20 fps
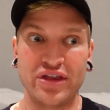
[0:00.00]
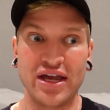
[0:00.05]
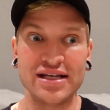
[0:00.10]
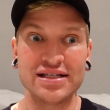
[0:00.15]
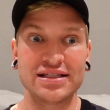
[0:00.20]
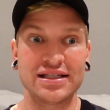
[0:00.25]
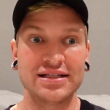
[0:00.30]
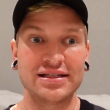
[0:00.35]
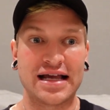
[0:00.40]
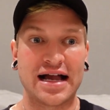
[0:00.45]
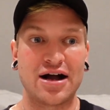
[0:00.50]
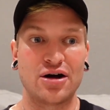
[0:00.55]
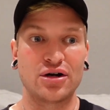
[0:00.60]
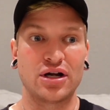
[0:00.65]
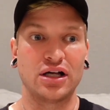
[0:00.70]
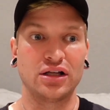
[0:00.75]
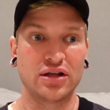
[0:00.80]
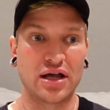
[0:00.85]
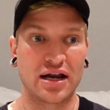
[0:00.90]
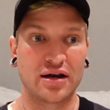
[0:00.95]
they send out
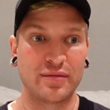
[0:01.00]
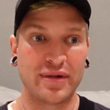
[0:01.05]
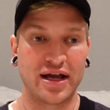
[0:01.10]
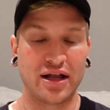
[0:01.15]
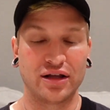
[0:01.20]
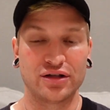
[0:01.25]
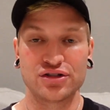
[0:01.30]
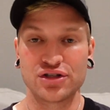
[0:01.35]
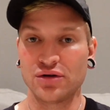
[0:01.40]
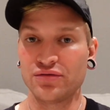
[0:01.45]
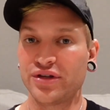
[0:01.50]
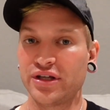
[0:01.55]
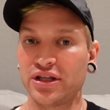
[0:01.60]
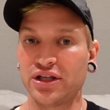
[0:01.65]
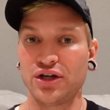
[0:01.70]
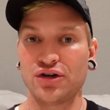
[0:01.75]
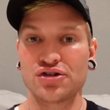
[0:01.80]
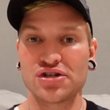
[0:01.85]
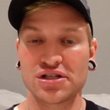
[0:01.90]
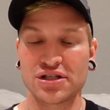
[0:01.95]
a lot of mail and don't think that
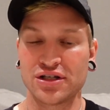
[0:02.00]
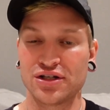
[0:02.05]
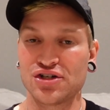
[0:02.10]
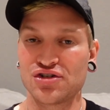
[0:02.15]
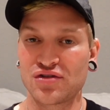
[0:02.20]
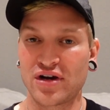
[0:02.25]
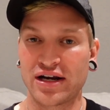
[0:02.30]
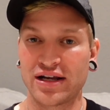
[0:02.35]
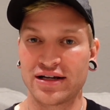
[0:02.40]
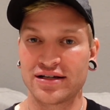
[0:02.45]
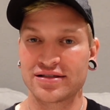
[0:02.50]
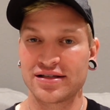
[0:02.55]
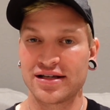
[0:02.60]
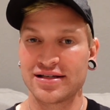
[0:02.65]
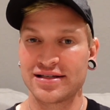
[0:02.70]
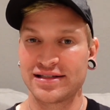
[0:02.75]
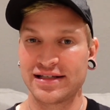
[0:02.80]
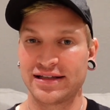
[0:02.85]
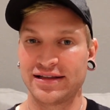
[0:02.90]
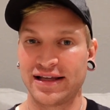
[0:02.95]
you're just going to shred it because
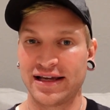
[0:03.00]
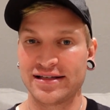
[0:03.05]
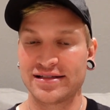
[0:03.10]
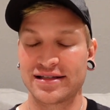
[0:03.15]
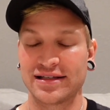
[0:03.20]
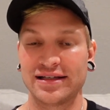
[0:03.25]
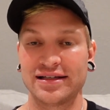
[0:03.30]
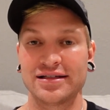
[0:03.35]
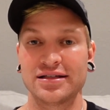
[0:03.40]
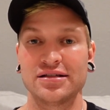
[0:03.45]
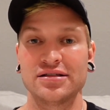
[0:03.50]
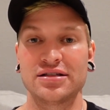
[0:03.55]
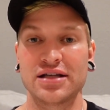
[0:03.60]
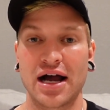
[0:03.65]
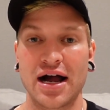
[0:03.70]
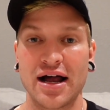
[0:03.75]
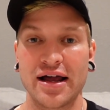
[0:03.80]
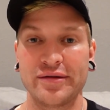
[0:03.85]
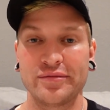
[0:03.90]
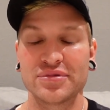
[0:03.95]
I said they send
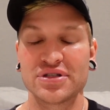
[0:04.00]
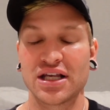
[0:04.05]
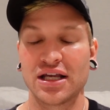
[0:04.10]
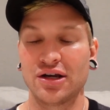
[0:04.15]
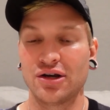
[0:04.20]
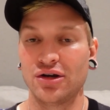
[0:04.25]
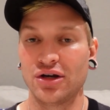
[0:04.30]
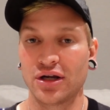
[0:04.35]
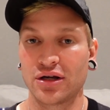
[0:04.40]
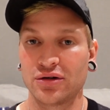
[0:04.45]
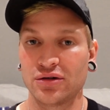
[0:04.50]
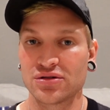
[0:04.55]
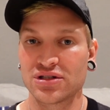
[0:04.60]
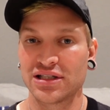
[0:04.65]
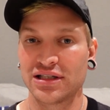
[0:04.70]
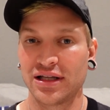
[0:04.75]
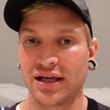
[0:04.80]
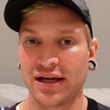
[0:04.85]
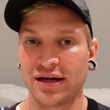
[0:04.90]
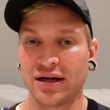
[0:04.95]
dimes and nickels
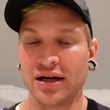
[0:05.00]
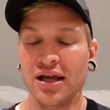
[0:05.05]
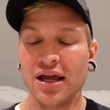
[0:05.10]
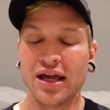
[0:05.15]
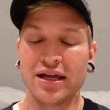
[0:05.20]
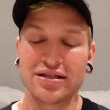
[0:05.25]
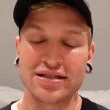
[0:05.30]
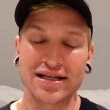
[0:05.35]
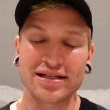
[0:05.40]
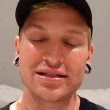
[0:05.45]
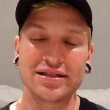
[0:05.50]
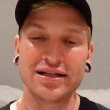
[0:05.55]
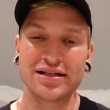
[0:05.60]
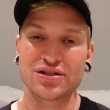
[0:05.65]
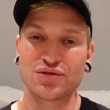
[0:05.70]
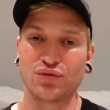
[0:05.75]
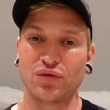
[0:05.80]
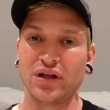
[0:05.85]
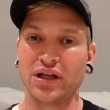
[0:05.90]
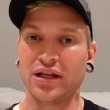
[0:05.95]
in there and Dustin
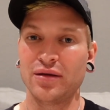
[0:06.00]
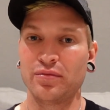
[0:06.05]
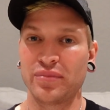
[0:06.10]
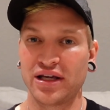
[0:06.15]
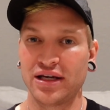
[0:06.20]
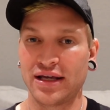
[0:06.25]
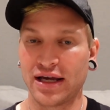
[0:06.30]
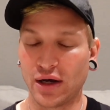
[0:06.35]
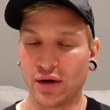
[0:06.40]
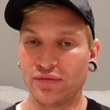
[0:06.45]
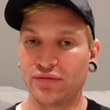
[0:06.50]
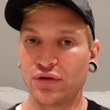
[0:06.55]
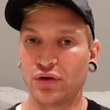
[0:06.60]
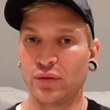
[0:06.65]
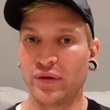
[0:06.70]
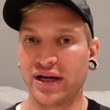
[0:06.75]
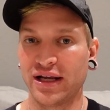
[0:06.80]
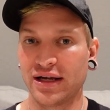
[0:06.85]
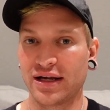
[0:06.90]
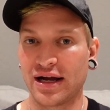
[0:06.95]
has really been helpful
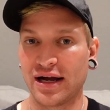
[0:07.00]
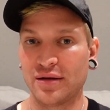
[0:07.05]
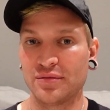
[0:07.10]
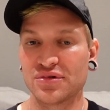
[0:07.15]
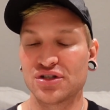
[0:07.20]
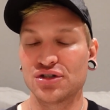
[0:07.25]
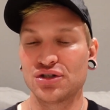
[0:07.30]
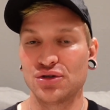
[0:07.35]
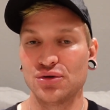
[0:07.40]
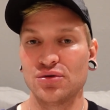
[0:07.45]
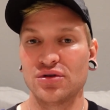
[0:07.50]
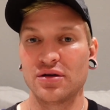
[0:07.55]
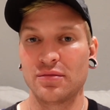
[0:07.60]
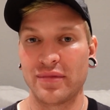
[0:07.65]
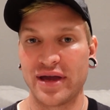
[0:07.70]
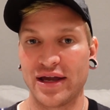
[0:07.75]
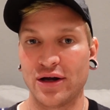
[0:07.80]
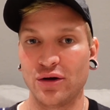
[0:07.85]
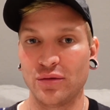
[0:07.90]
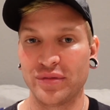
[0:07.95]
when it comes to the
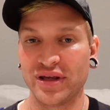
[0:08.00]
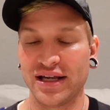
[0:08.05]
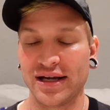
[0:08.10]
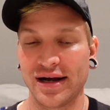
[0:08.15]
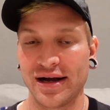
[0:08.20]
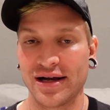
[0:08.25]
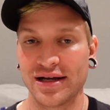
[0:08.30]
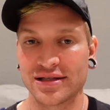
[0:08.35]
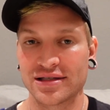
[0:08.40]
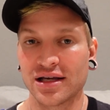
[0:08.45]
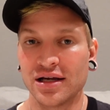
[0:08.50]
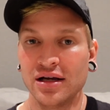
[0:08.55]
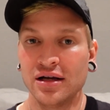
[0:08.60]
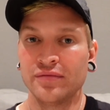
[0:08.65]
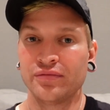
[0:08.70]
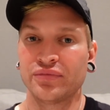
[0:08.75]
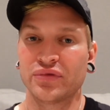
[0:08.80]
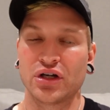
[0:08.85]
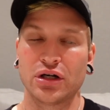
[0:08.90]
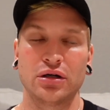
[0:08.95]
mail because
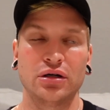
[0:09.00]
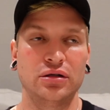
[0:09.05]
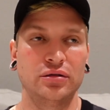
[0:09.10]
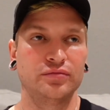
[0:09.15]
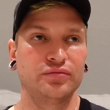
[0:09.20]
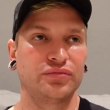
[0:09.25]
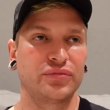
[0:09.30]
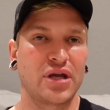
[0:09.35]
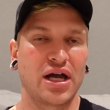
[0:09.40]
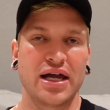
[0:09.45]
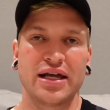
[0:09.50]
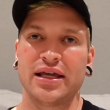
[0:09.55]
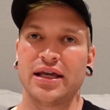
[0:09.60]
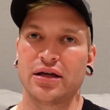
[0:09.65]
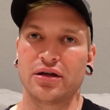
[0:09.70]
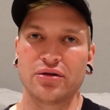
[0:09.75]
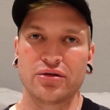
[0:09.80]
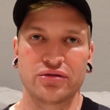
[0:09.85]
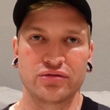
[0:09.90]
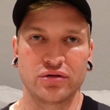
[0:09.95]
girl, I
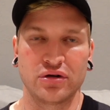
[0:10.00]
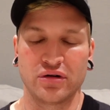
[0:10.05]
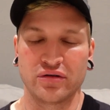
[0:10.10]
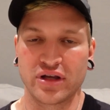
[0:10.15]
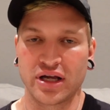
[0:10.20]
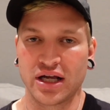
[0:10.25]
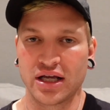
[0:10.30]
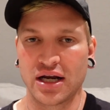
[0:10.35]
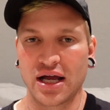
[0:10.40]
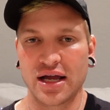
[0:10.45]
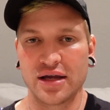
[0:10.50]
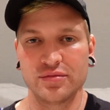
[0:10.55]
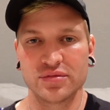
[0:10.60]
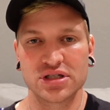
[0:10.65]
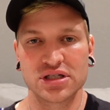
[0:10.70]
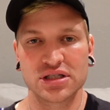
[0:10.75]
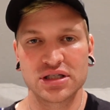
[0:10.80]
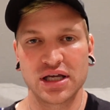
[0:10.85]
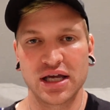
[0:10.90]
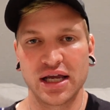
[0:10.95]
can't go through all that. I'm
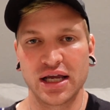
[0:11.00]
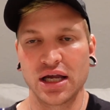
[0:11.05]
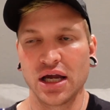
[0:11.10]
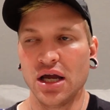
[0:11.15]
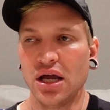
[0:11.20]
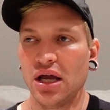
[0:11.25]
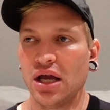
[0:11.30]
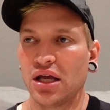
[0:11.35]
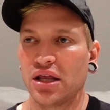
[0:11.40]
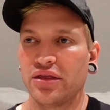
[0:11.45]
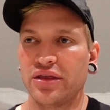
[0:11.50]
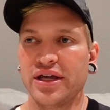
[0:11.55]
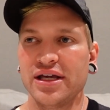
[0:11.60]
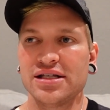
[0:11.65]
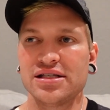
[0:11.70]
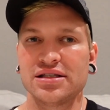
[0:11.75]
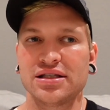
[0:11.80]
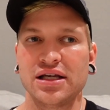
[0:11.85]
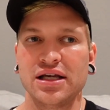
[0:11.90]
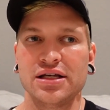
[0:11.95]
just like,
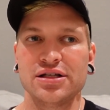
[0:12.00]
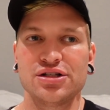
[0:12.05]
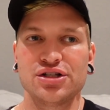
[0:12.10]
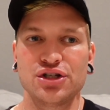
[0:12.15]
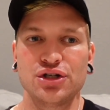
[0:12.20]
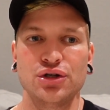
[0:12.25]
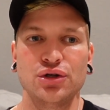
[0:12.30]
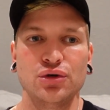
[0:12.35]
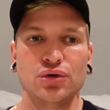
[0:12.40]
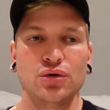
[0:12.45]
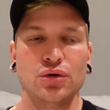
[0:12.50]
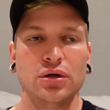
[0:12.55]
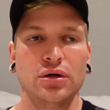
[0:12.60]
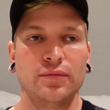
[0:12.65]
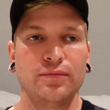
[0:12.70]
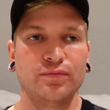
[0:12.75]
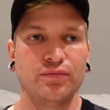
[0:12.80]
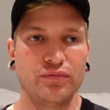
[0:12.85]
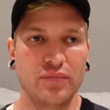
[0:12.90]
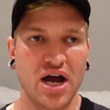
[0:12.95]
this is too
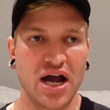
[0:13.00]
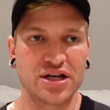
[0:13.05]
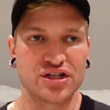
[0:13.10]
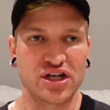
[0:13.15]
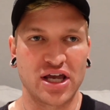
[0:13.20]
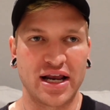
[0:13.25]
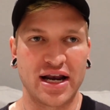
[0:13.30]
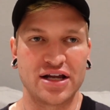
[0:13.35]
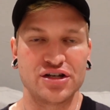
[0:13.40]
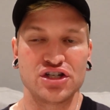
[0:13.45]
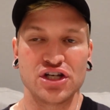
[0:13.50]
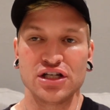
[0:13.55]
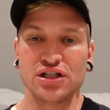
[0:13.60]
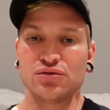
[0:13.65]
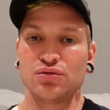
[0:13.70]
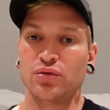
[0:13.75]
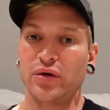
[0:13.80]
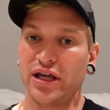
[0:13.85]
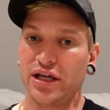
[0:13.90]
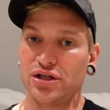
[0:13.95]
much. And I
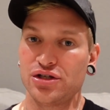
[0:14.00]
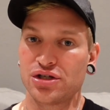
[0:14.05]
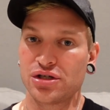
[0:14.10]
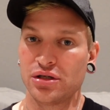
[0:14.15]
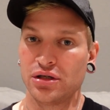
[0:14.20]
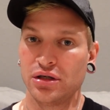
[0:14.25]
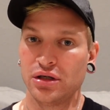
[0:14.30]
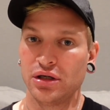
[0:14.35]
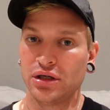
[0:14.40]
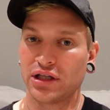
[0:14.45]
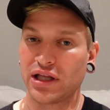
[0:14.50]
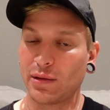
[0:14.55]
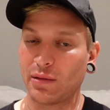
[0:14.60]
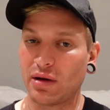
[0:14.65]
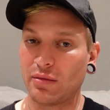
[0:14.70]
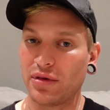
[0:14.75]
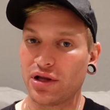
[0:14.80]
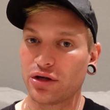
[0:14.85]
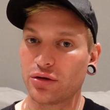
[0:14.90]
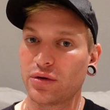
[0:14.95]
just wish that my
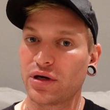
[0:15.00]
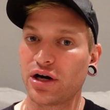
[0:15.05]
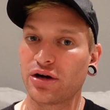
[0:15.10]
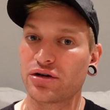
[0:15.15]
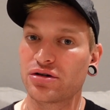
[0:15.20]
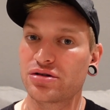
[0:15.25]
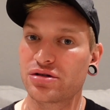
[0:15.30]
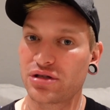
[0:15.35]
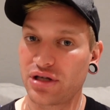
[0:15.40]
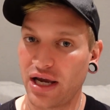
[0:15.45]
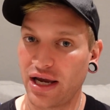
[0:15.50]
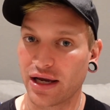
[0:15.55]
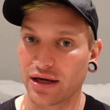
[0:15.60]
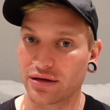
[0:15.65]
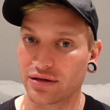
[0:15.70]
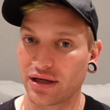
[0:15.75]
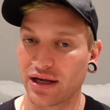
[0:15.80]
mother would understand.